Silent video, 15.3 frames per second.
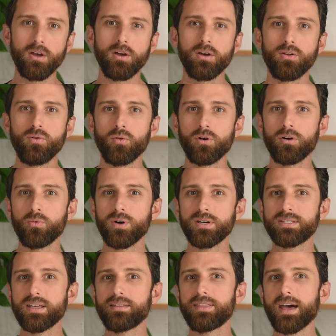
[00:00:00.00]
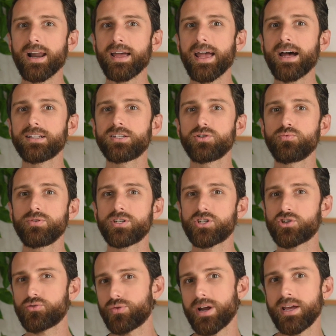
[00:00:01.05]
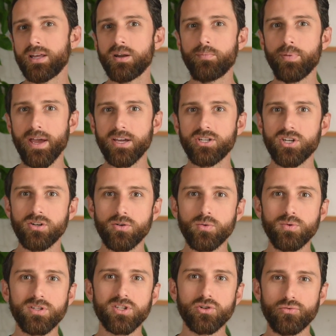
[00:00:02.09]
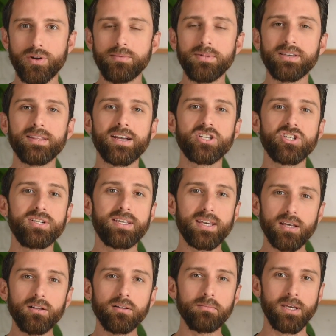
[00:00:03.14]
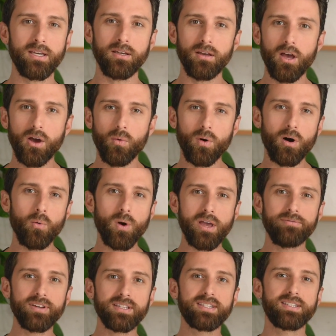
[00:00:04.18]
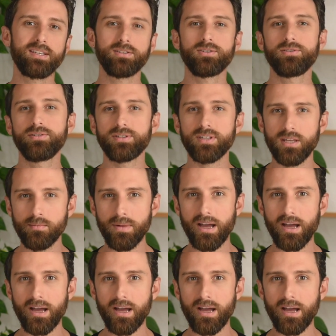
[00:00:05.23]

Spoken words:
nor was it that I had to restrain a patient who was screaming that she'd kill me while waving scissors in my